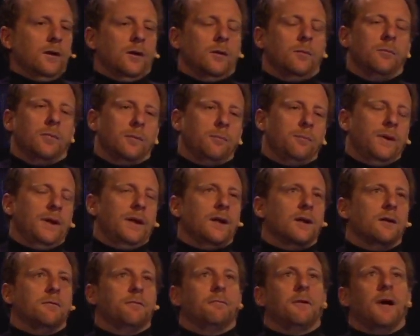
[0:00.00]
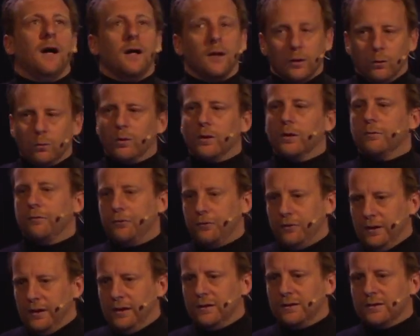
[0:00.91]
But being a follower of
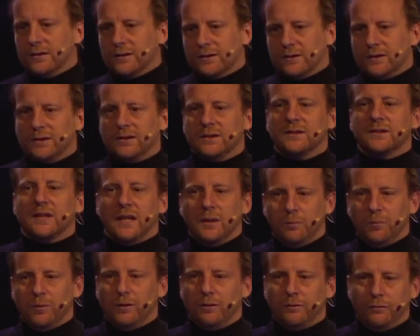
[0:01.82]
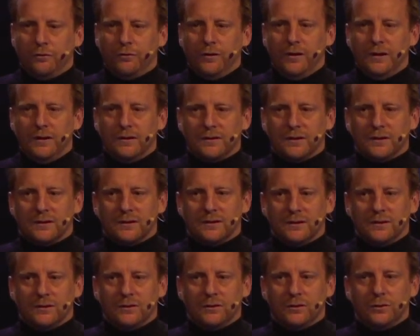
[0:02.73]
Jesus, a disciple of Jesus,
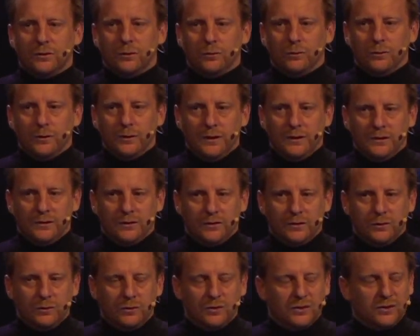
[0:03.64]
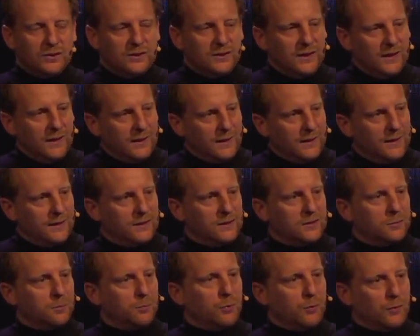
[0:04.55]
is to seek
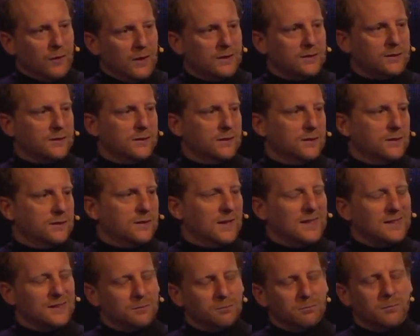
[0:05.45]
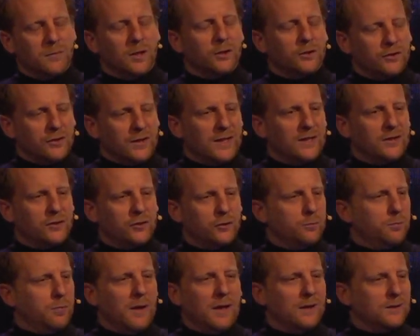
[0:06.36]
his presence as much as you
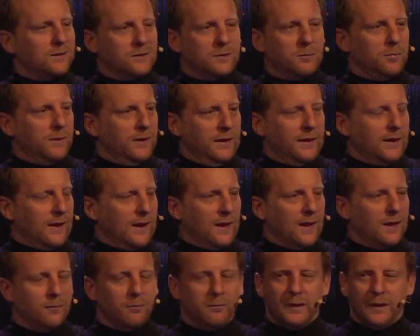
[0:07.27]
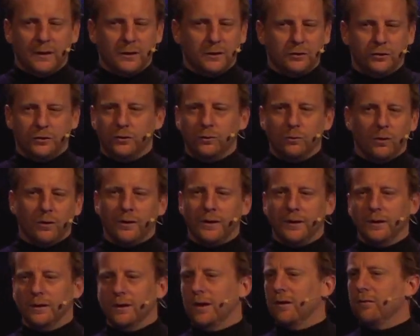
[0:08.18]
possibly can because you are
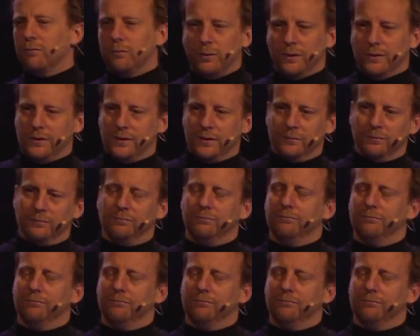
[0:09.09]
in love with him.